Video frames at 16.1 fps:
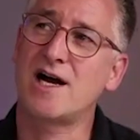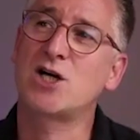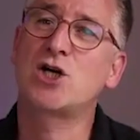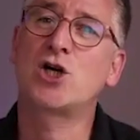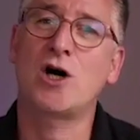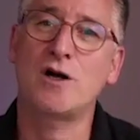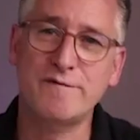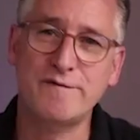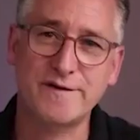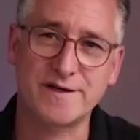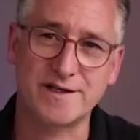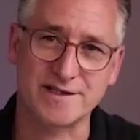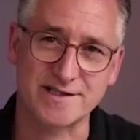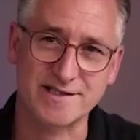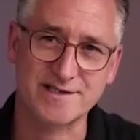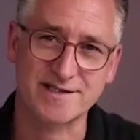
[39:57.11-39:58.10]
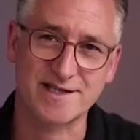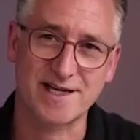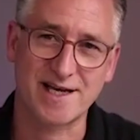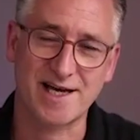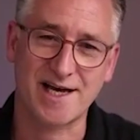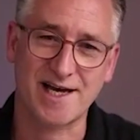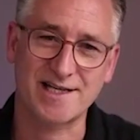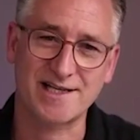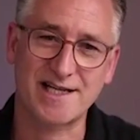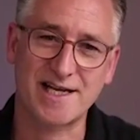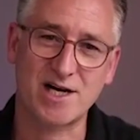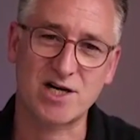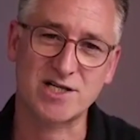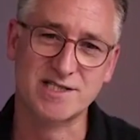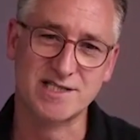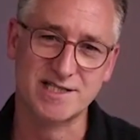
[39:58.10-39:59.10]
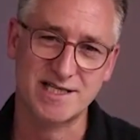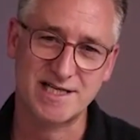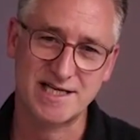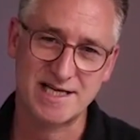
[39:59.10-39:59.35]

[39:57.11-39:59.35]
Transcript: confidence, and there's